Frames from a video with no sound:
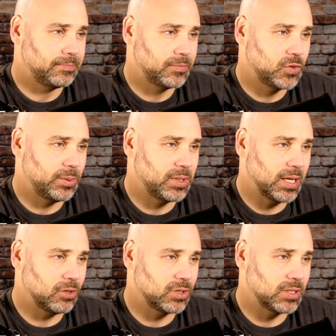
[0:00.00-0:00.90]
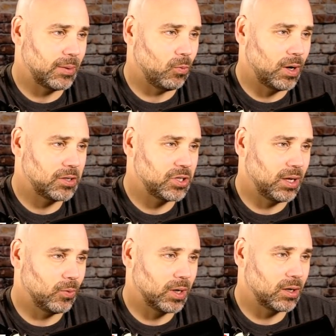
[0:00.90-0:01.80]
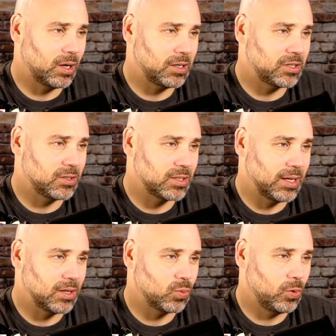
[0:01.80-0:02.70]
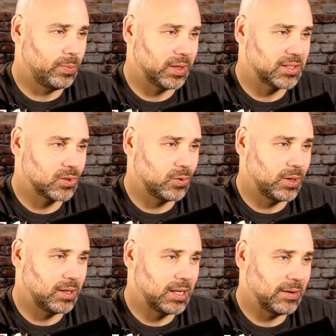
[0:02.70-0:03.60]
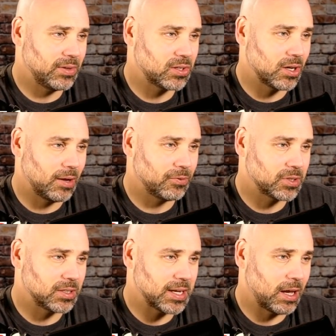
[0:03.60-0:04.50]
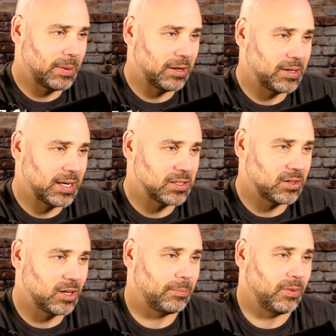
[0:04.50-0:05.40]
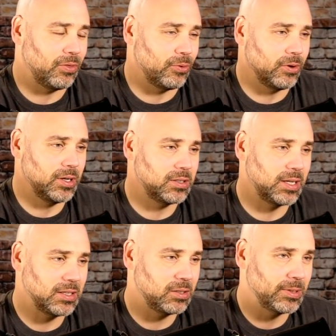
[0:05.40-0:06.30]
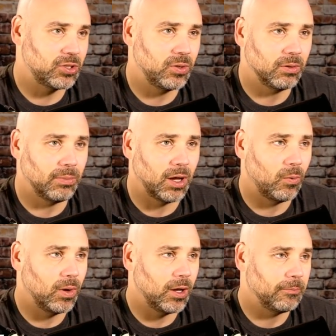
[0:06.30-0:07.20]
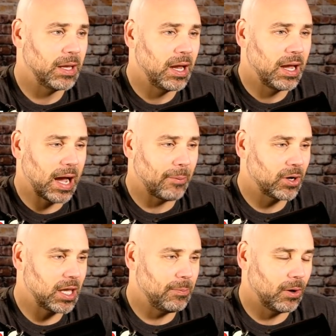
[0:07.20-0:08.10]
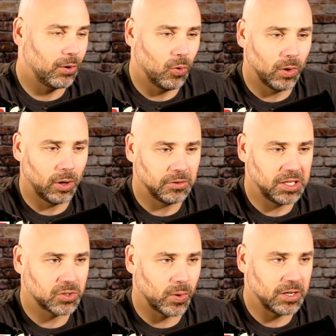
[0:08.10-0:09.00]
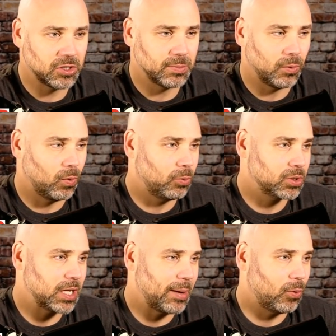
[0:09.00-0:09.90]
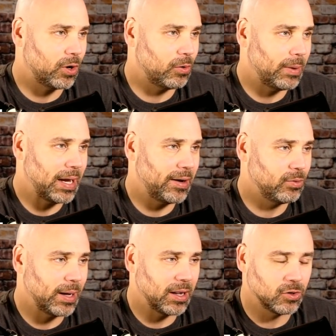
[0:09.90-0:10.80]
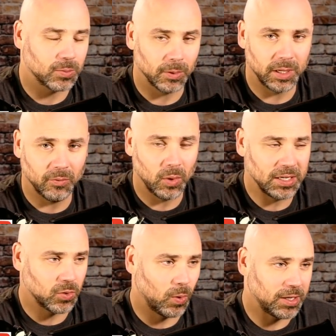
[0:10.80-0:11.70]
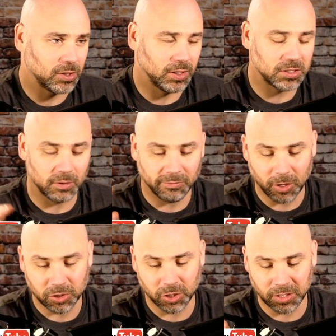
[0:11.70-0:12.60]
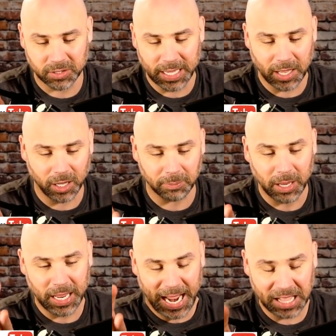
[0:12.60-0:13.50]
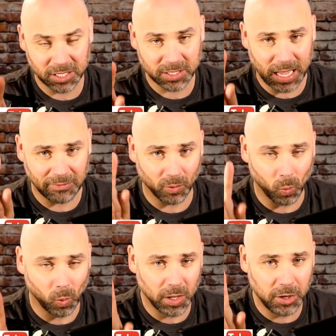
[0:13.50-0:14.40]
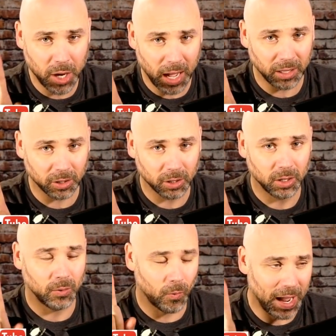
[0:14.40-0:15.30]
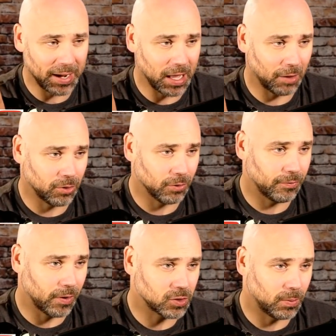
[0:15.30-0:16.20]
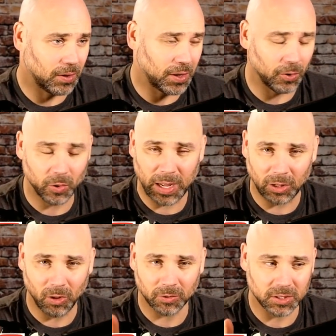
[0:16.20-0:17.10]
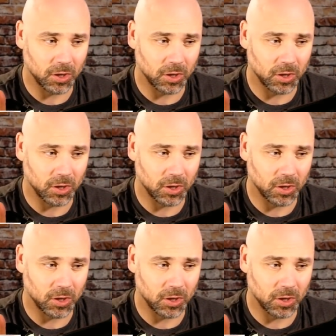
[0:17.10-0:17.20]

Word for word: Jimmy Taylor says, I'm watching. Rick Dodson says, Wupik Sui. David Stauffer says, how about Desi dumping threes? Desi's been shooting the ball well. I'm going to keep on going on these questions, but one more time, I want to remind everybody there's plenty of ways to watch and listen. First, you can sign up at the site for $1 right now for your first month. I don't know how long this